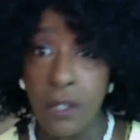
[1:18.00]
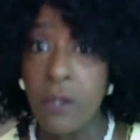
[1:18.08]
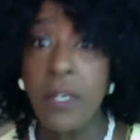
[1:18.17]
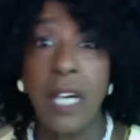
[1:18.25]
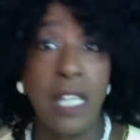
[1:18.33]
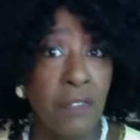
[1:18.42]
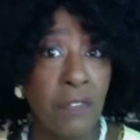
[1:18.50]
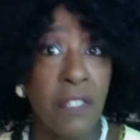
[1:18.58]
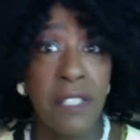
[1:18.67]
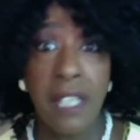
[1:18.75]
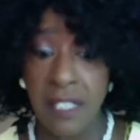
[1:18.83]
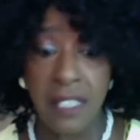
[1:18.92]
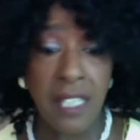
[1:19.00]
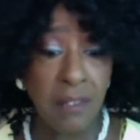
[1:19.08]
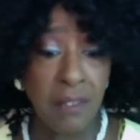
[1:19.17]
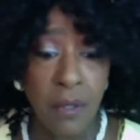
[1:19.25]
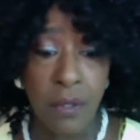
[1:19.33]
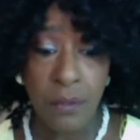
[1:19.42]
you guys, for sending
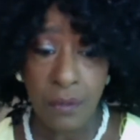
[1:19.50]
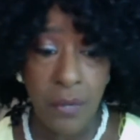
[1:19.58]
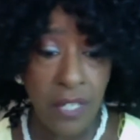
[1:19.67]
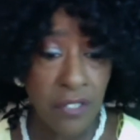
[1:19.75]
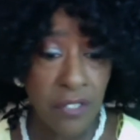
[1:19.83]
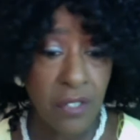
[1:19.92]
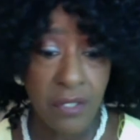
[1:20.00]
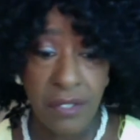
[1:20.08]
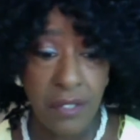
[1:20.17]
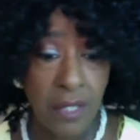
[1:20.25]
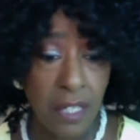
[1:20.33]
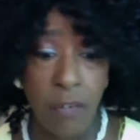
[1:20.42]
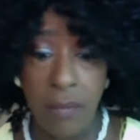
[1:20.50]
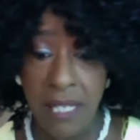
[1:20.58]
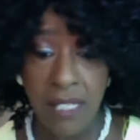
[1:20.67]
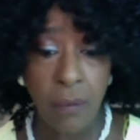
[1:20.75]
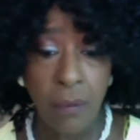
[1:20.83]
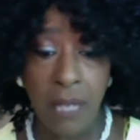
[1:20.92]
in questions,
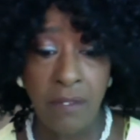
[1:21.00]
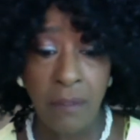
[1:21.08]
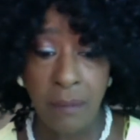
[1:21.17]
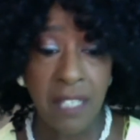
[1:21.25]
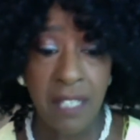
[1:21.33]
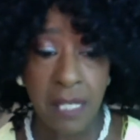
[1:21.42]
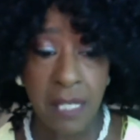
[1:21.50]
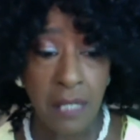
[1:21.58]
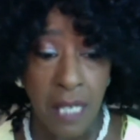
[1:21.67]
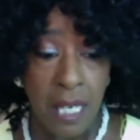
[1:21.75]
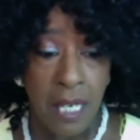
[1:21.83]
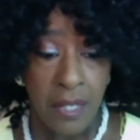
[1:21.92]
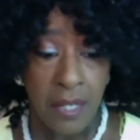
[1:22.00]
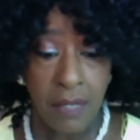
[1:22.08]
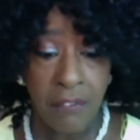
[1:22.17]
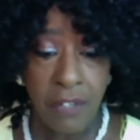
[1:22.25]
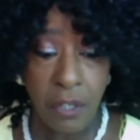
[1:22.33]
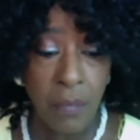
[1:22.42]
comments, or whatever, because there's a
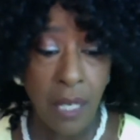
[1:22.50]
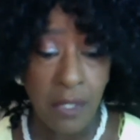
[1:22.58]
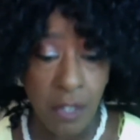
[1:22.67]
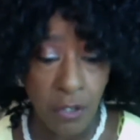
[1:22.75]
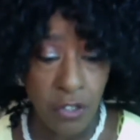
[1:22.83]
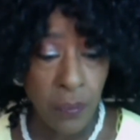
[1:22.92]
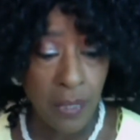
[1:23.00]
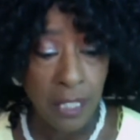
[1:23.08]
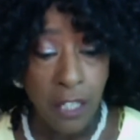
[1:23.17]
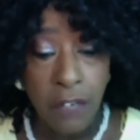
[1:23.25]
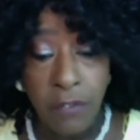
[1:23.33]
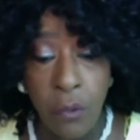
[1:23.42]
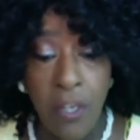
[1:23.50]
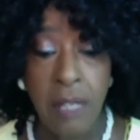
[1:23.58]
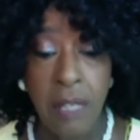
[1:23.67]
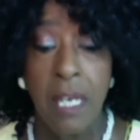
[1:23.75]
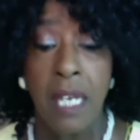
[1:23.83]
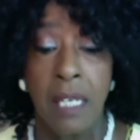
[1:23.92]
few. I'm not sure we can go through all of
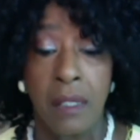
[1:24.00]
them.